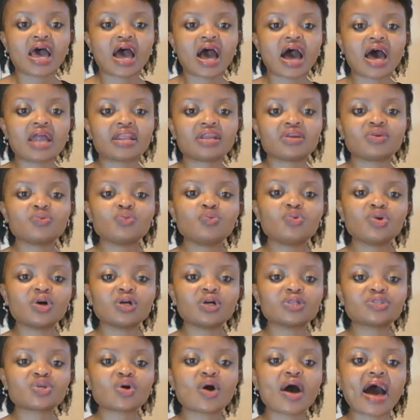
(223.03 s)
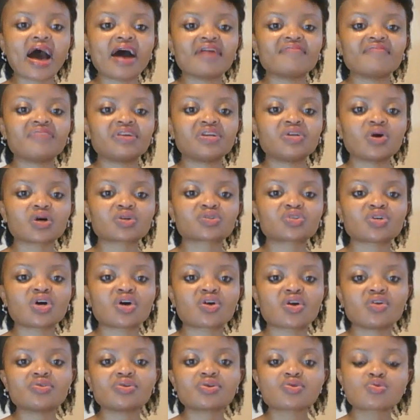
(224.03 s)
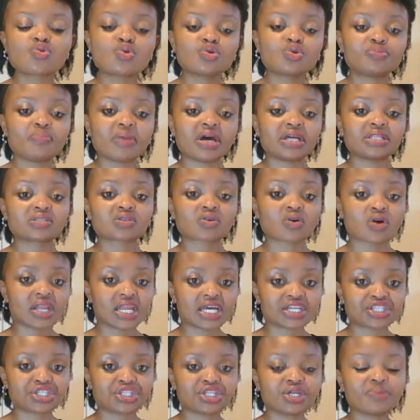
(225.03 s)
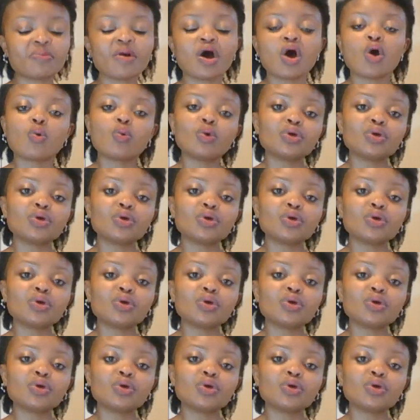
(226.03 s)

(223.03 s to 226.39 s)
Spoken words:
And we also have the doctoral recruitment scholarship,